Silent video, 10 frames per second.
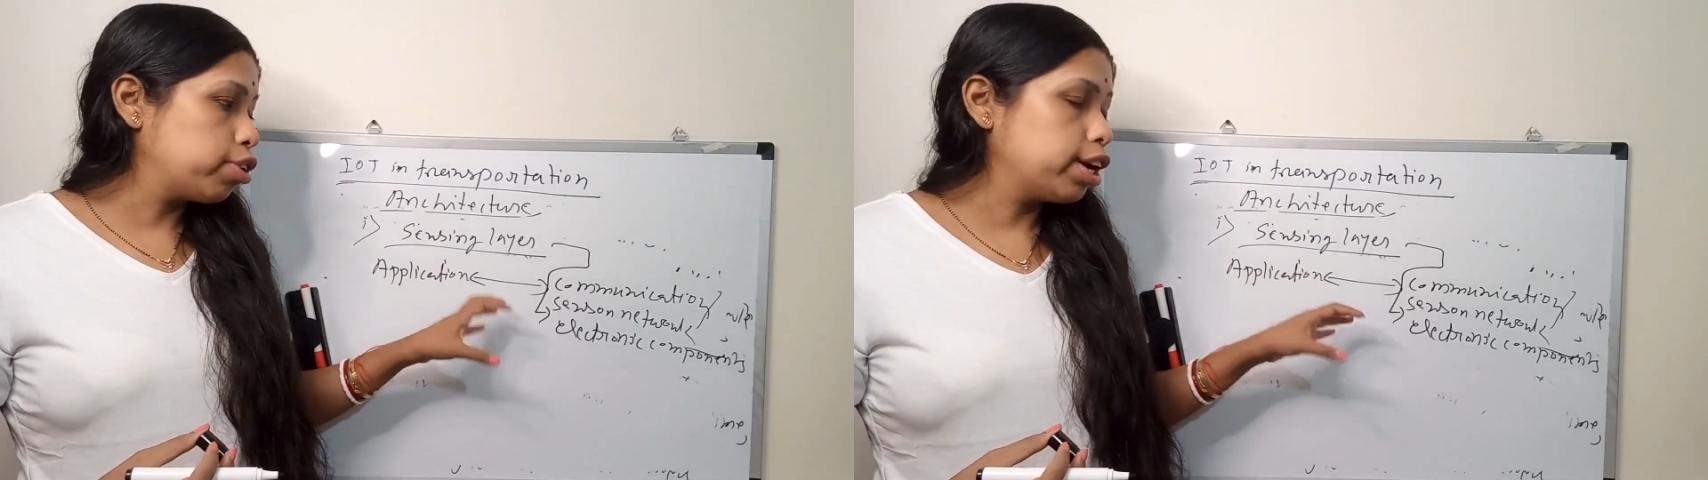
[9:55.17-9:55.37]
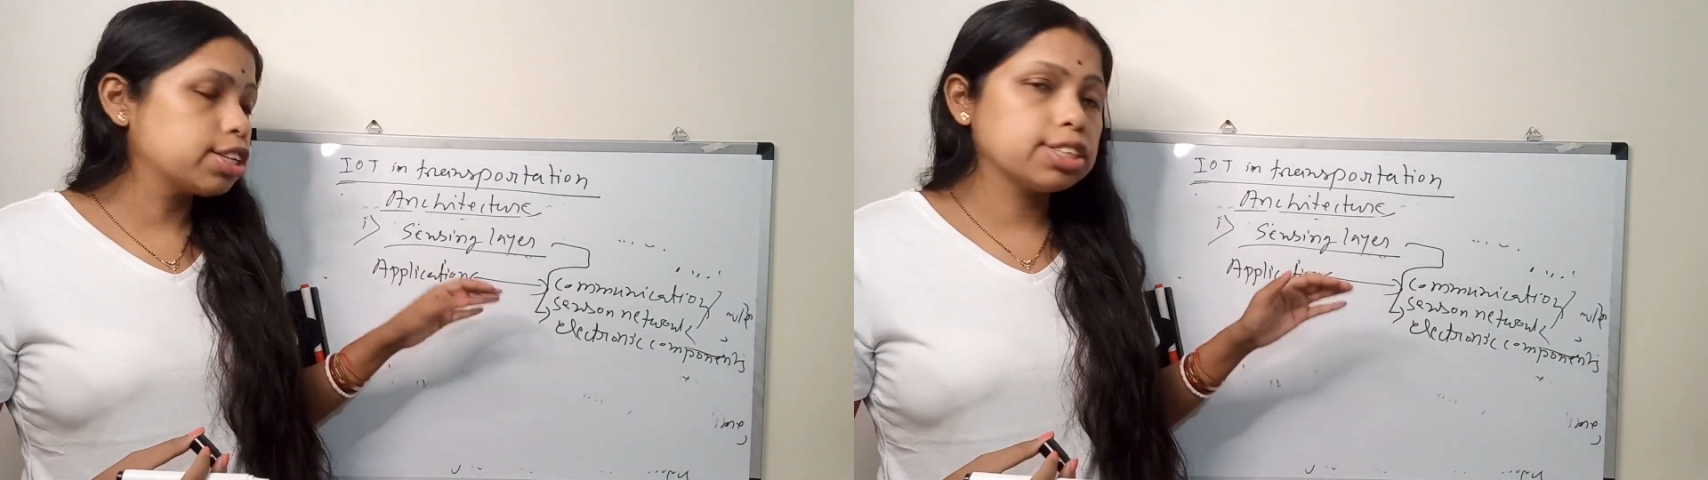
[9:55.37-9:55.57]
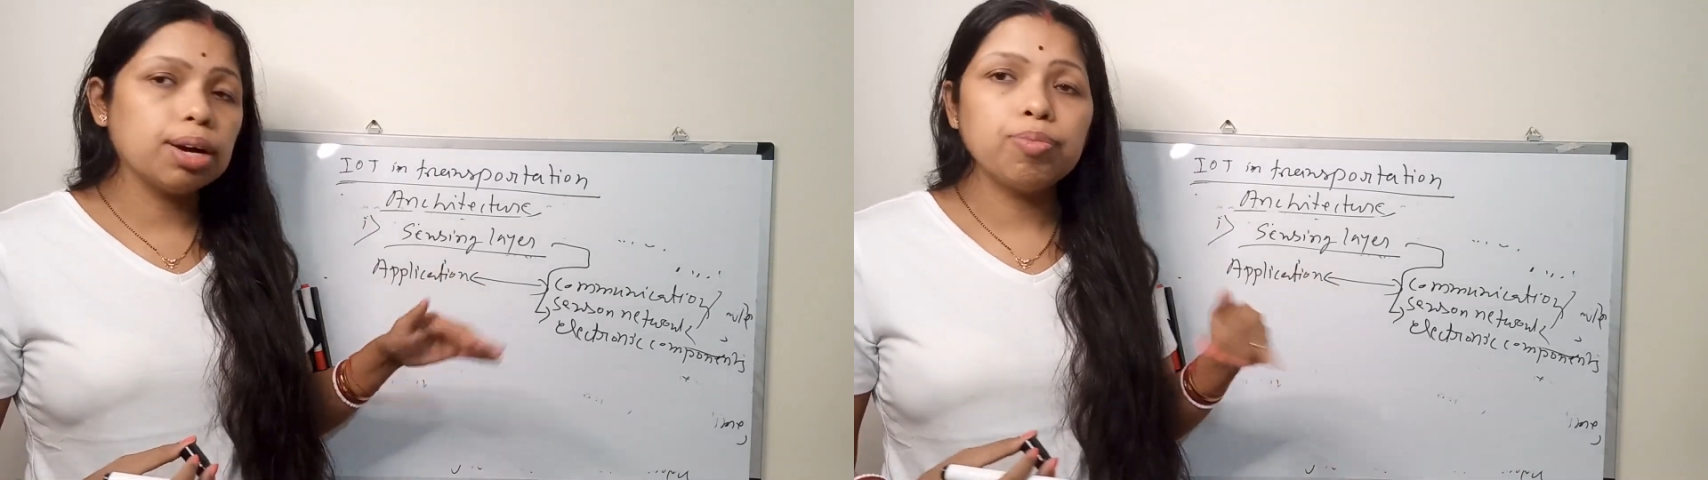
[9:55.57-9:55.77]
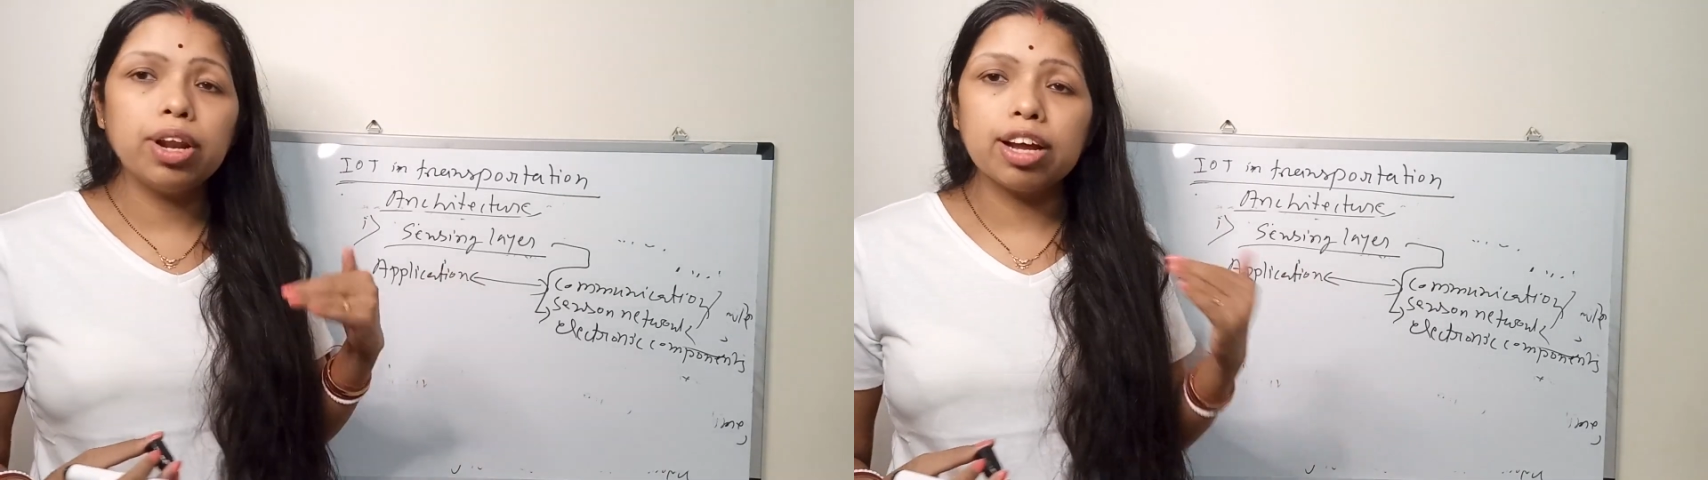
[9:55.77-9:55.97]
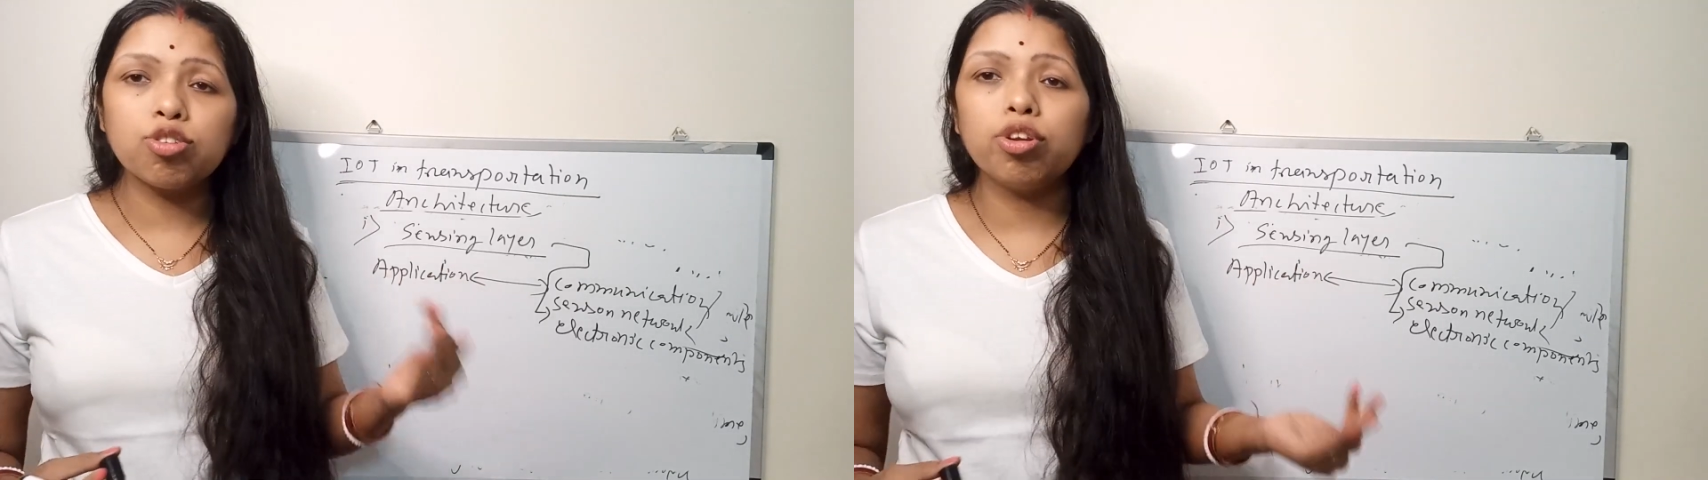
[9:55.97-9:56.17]
we need some
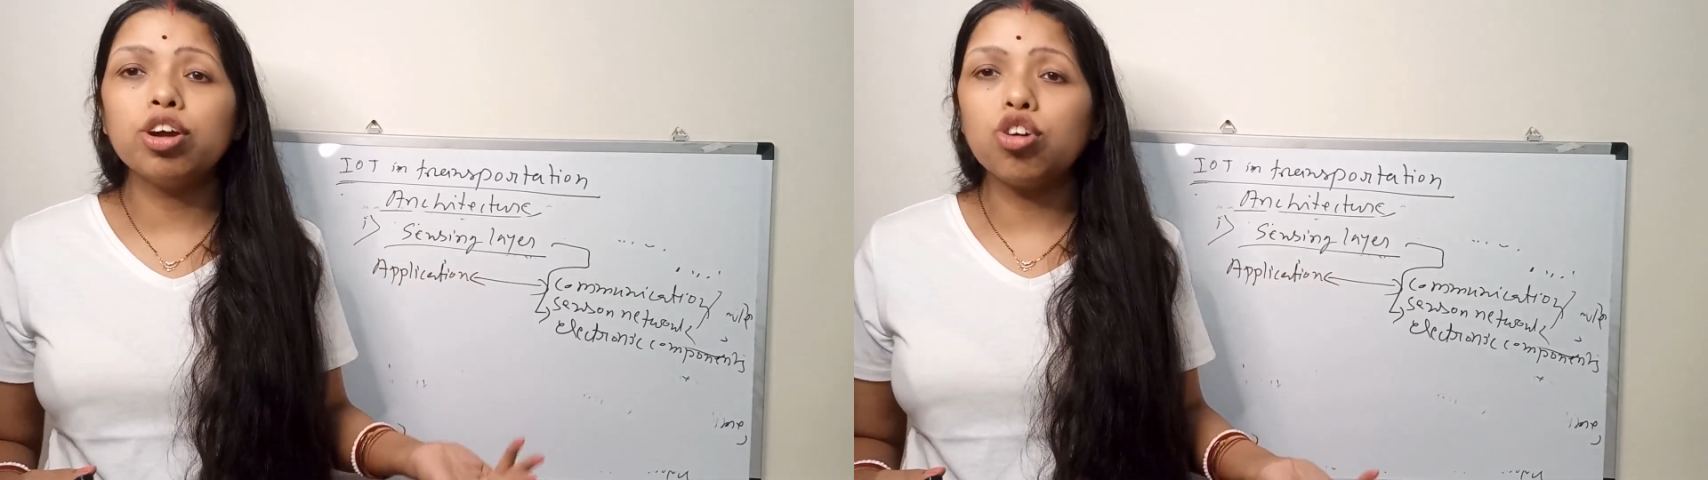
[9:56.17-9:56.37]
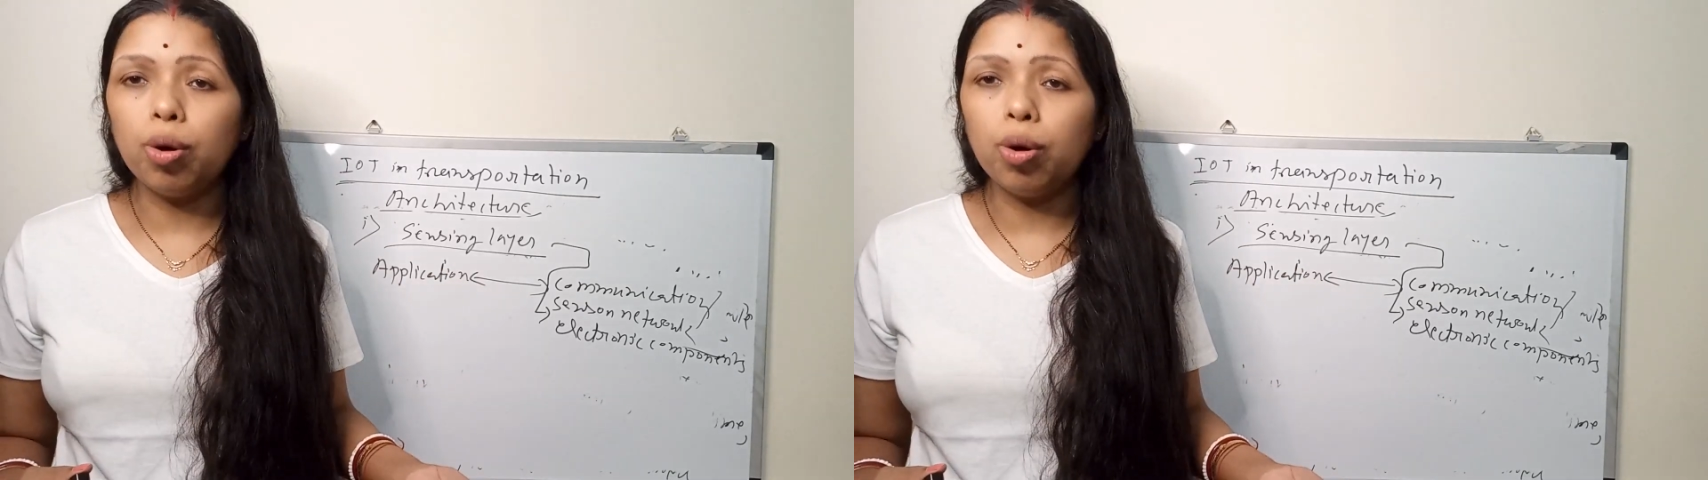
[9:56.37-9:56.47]
electronic